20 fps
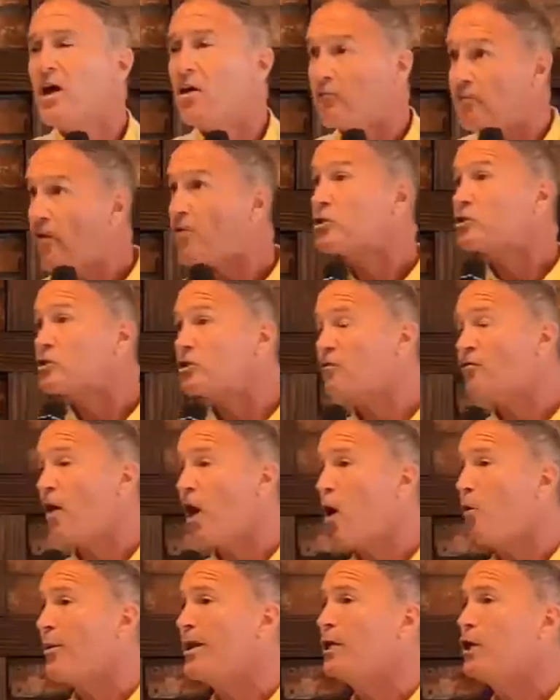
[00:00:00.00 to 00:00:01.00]
first of
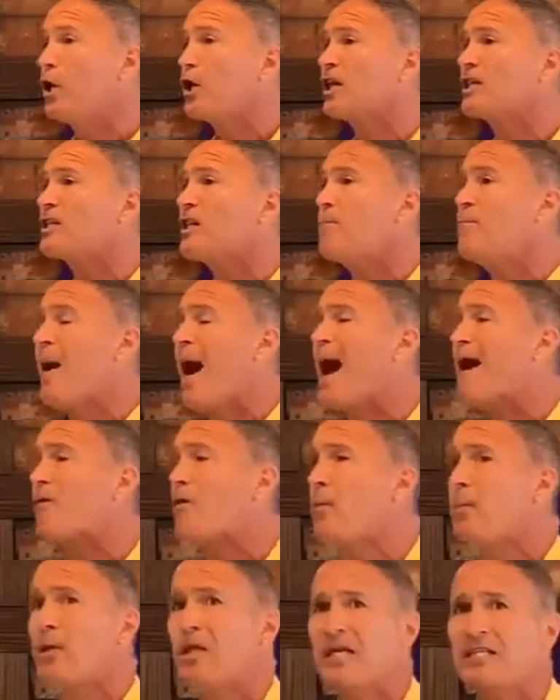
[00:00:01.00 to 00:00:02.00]
all, we look at the
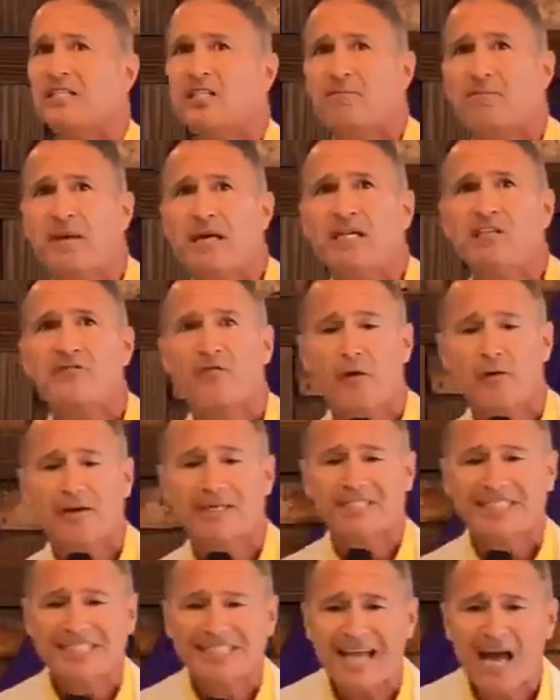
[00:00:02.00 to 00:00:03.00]
parable. It speaks for
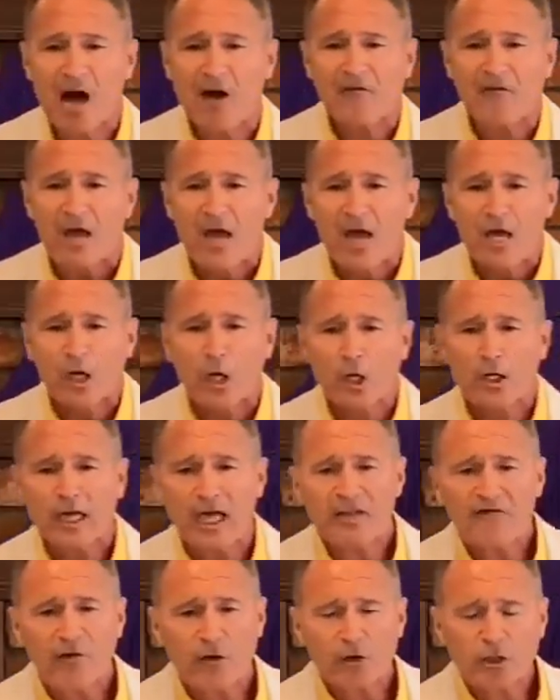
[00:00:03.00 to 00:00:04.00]
itself. Look
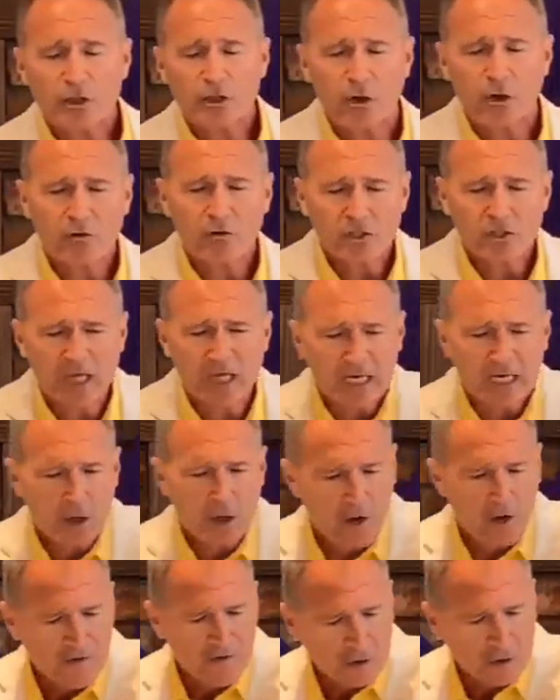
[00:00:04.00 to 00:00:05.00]
at verse thirteen
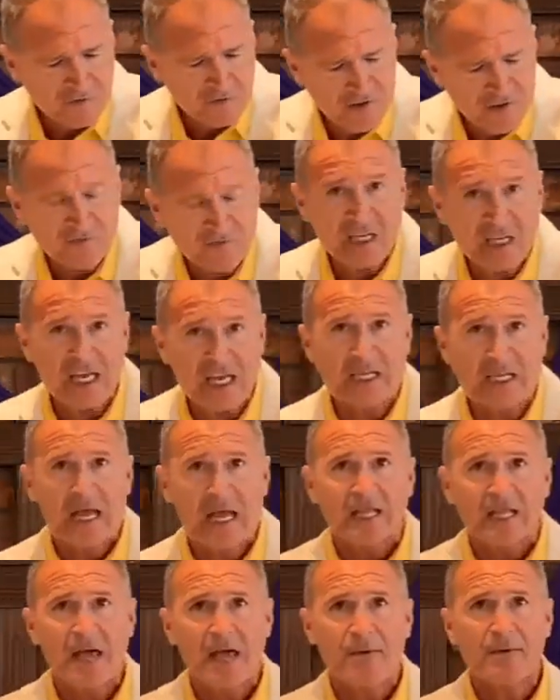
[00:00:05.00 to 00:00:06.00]
or verse fifteen.
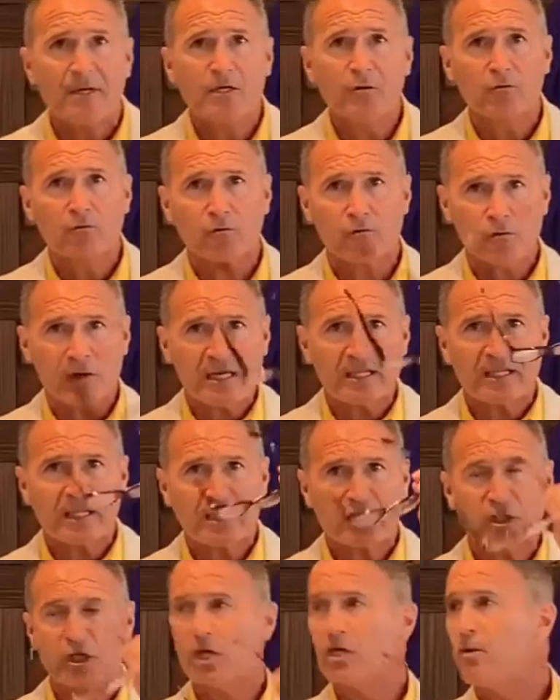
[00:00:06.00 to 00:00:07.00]
Let me read this
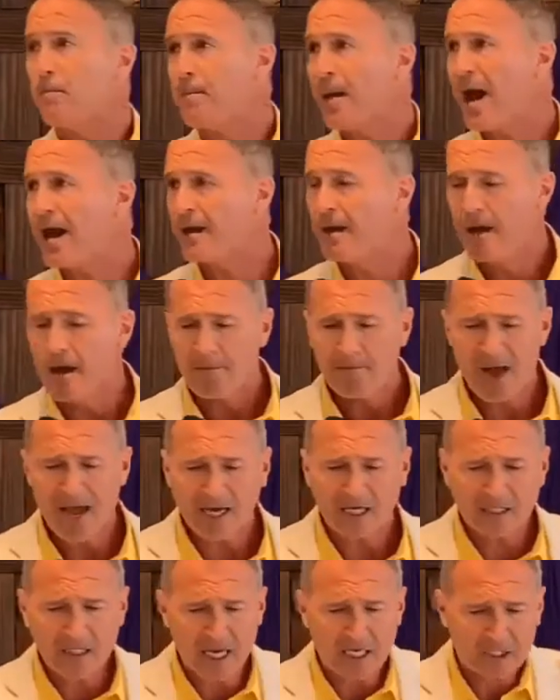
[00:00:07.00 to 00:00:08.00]
to you. Pay Pay
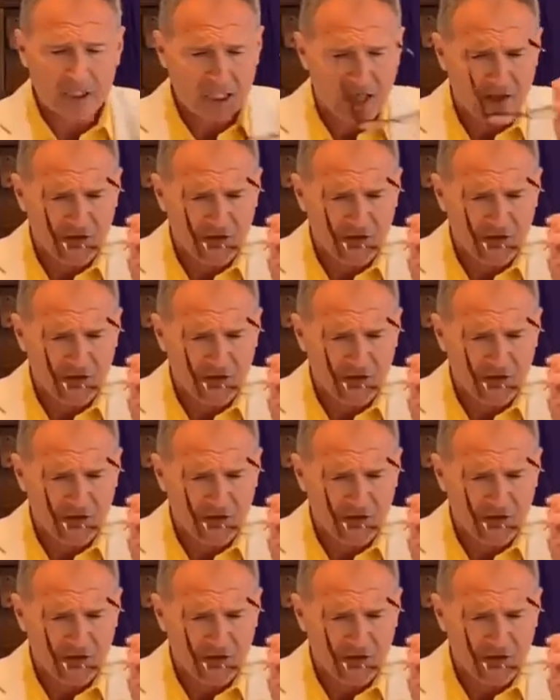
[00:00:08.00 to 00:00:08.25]
attention and